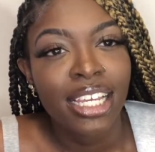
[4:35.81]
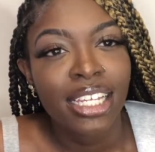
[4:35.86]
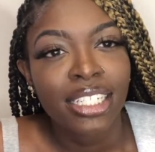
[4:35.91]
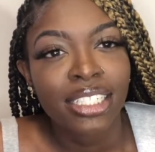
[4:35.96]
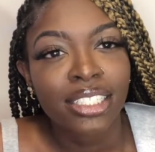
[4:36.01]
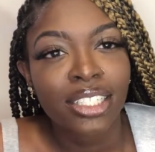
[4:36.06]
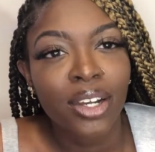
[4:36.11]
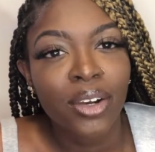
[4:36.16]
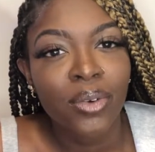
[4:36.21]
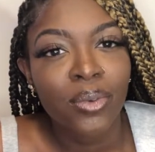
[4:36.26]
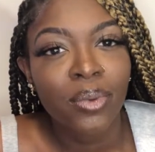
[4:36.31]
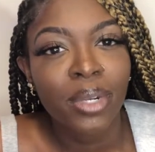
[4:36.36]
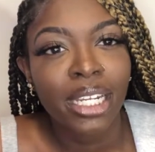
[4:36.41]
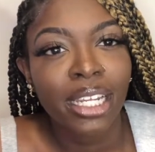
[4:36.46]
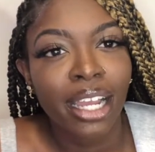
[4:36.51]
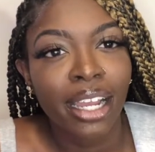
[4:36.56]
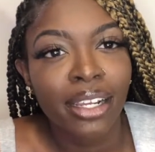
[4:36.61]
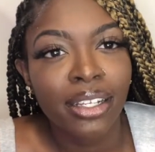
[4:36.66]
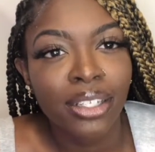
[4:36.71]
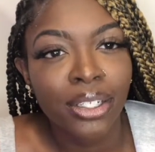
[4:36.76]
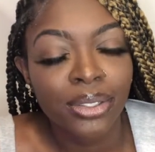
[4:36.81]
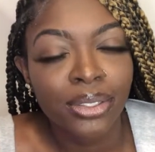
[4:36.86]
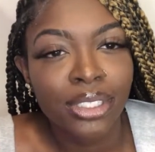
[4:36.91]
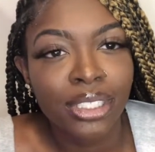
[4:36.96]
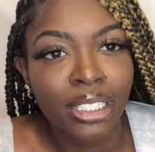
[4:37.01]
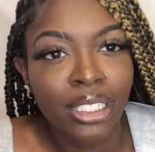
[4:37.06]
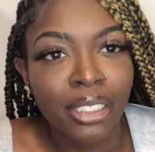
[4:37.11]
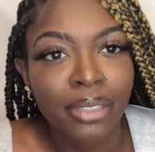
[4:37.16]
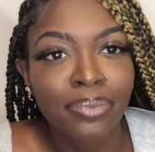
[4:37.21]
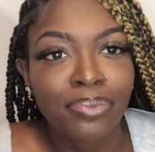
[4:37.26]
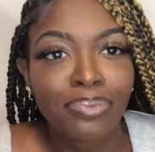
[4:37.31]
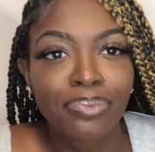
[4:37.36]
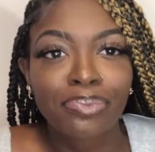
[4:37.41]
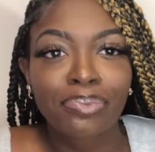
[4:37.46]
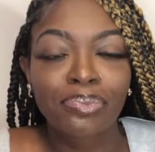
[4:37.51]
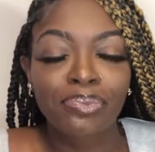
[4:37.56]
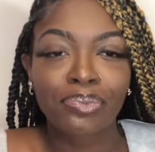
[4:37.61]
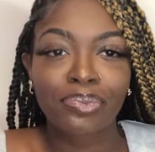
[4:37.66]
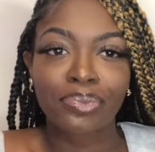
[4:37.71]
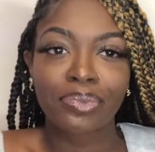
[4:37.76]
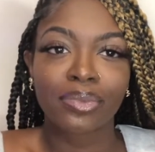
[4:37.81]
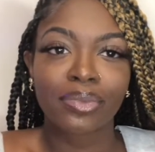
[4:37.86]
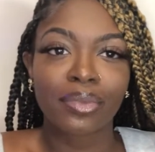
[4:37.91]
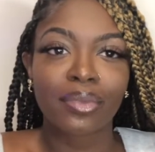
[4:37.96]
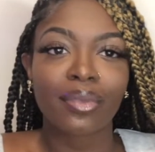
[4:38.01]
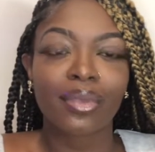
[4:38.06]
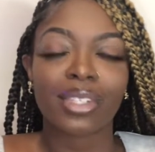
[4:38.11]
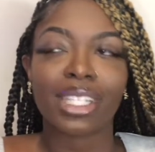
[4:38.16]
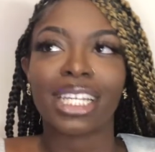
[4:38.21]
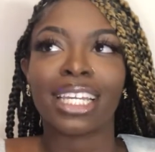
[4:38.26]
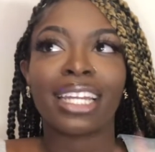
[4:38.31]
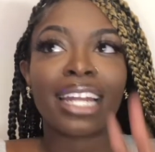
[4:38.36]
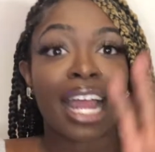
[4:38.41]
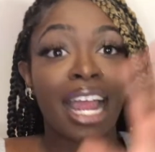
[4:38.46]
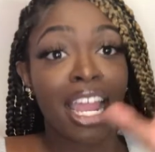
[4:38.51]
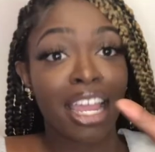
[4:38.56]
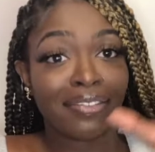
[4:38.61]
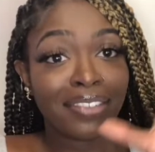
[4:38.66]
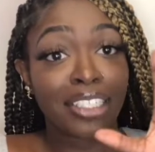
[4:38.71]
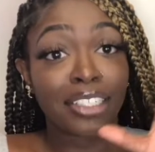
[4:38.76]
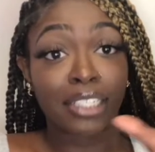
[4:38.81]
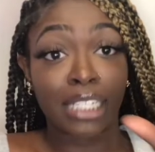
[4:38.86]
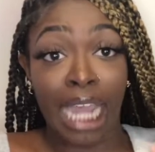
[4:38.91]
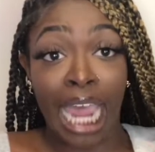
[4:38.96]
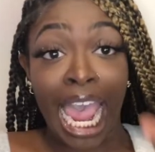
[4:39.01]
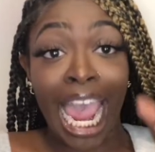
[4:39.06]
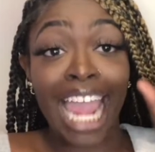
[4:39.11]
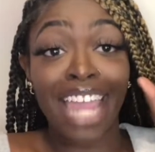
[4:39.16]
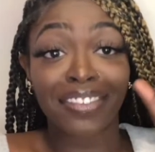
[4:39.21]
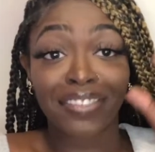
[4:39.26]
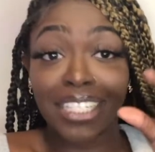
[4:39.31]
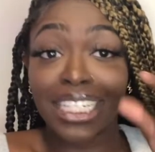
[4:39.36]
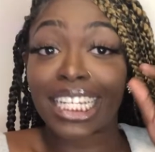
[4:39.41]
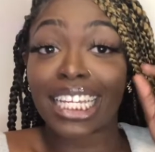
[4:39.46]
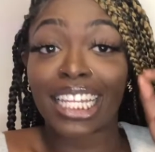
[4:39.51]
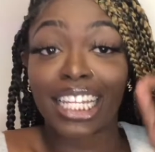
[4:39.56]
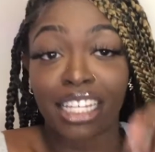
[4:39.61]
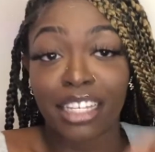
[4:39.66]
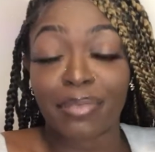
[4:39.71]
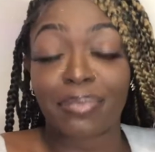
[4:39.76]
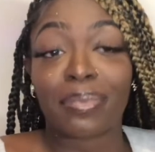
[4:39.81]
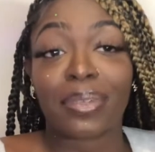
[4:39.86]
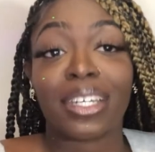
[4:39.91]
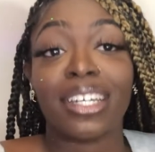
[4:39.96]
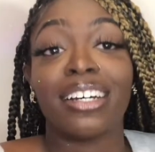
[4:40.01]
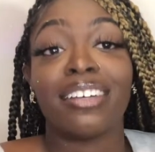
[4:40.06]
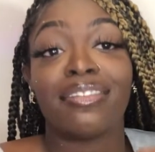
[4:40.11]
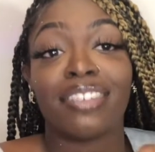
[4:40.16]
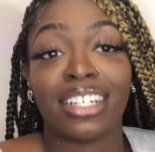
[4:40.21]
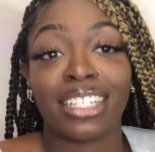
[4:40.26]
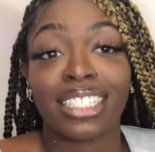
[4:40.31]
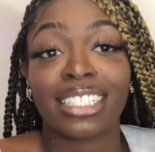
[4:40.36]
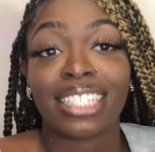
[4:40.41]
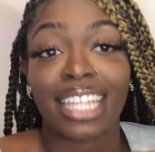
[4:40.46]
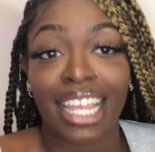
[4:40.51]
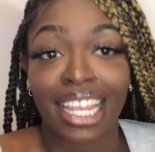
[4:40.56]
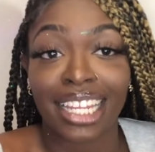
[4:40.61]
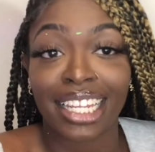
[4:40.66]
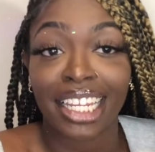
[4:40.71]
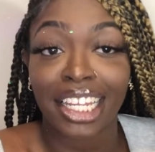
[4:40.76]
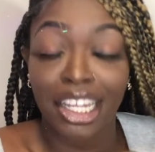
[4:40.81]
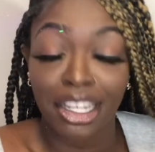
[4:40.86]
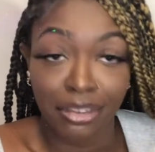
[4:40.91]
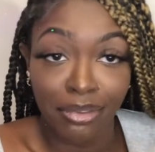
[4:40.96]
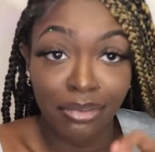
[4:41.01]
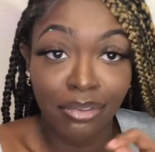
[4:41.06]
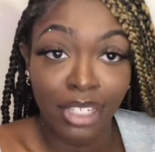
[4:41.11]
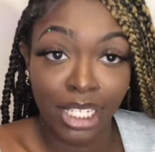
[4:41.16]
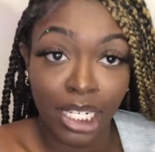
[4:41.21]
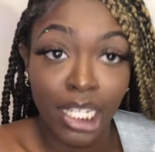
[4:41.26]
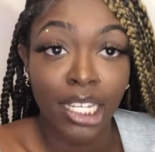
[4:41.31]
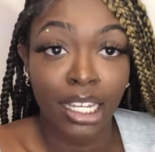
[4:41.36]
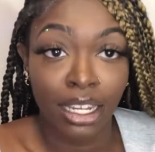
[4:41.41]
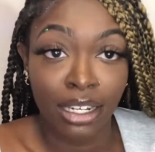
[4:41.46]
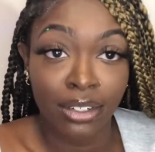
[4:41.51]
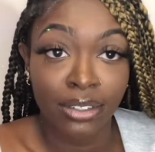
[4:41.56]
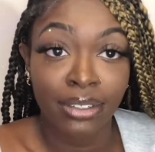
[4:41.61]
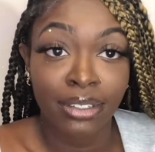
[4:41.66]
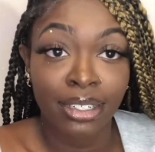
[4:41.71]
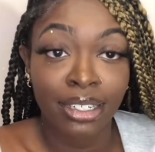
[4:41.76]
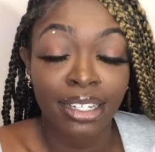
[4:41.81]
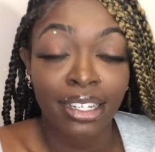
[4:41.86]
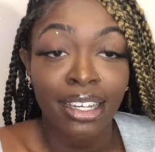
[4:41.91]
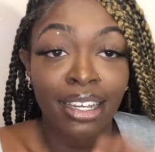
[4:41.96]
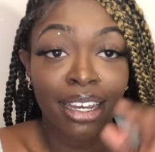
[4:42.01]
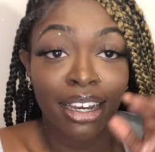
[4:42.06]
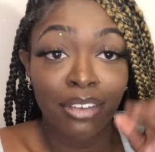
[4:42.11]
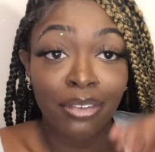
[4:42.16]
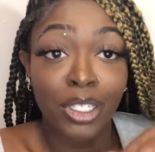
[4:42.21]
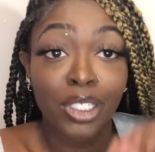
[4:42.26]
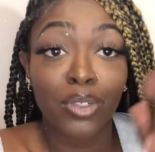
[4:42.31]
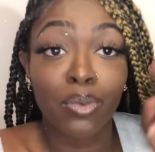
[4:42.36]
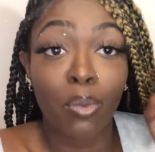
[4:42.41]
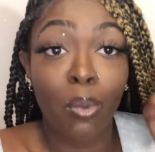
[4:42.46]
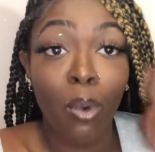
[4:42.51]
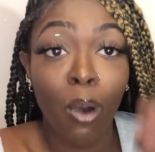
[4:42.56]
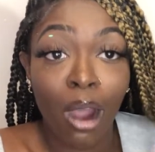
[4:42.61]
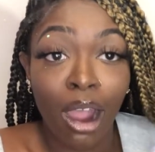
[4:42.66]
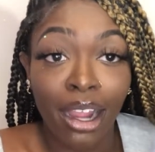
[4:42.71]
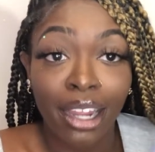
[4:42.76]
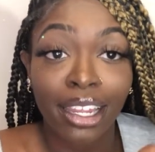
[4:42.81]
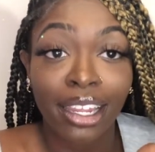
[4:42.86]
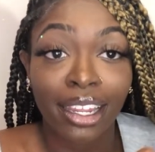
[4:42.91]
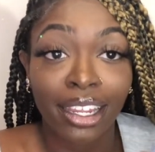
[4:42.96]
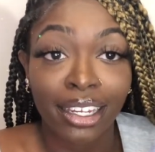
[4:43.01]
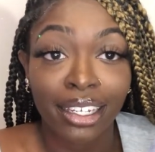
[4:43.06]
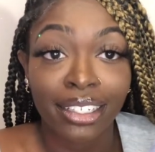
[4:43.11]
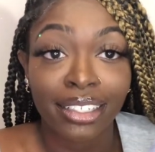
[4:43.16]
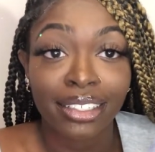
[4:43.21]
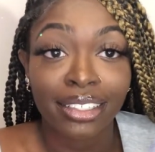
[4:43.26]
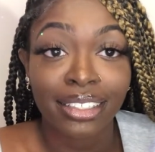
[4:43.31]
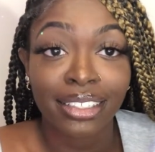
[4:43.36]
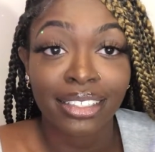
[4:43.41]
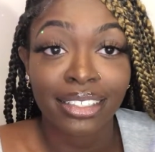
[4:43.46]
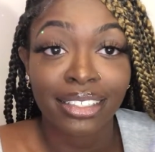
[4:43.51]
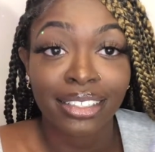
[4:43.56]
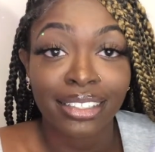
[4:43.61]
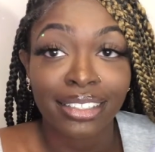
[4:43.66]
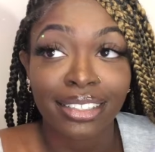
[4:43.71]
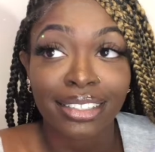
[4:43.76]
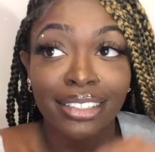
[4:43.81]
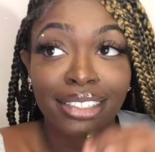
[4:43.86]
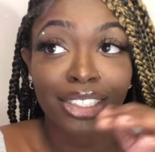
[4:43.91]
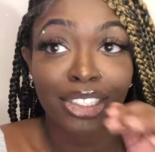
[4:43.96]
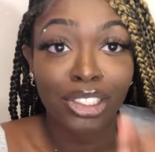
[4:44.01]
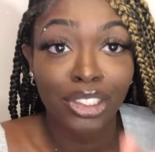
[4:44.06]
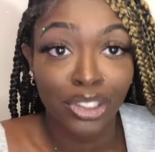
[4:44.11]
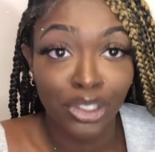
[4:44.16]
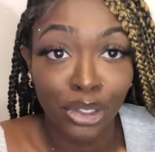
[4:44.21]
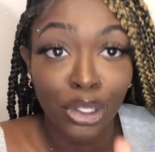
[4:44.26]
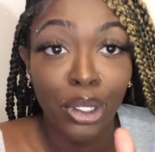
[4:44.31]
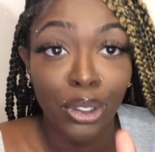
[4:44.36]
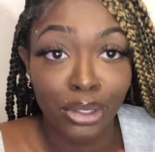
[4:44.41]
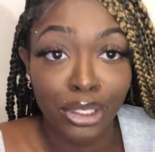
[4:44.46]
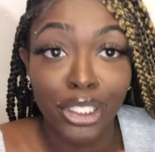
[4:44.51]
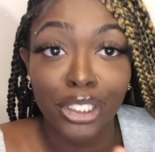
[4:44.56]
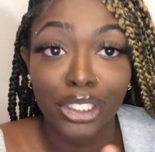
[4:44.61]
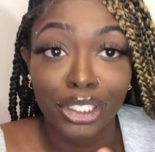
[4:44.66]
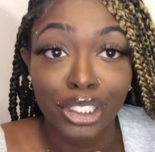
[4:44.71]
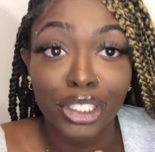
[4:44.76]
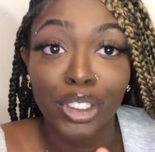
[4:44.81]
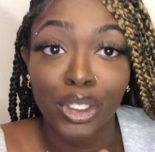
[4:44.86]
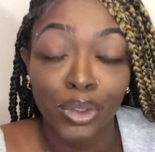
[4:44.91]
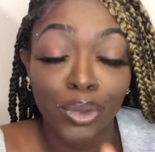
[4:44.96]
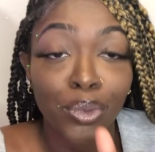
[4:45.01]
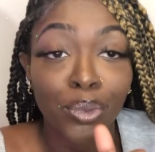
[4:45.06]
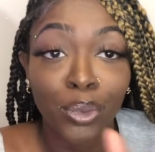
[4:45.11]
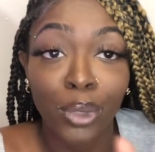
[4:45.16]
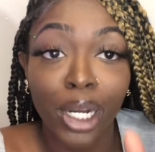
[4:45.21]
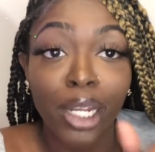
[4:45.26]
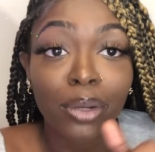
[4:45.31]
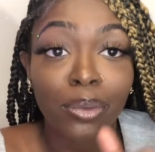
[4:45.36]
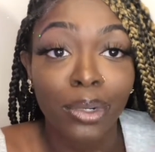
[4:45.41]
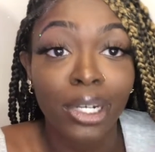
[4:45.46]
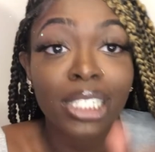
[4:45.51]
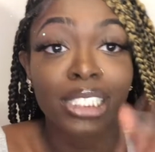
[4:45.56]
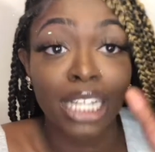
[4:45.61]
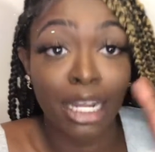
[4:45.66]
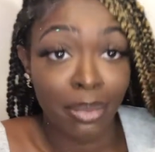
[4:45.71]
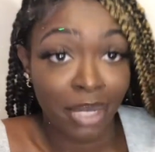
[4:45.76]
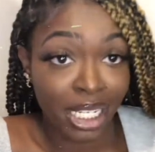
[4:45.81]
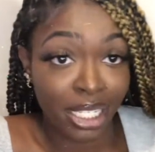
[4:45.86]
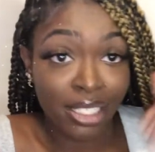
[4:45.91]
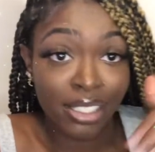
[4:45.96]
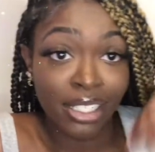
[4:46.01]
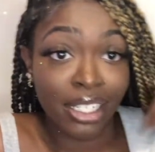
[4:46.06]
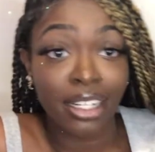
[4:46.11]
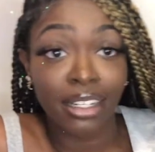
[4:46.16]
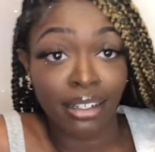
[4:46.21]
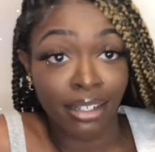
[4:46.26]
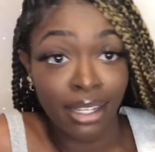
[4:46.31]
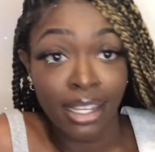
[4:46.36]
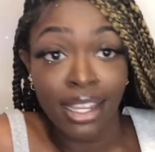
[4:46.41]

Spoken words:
So we got closer, and I have a clip of us taking a video of us walking closer to what it was. I'm gonna insert it.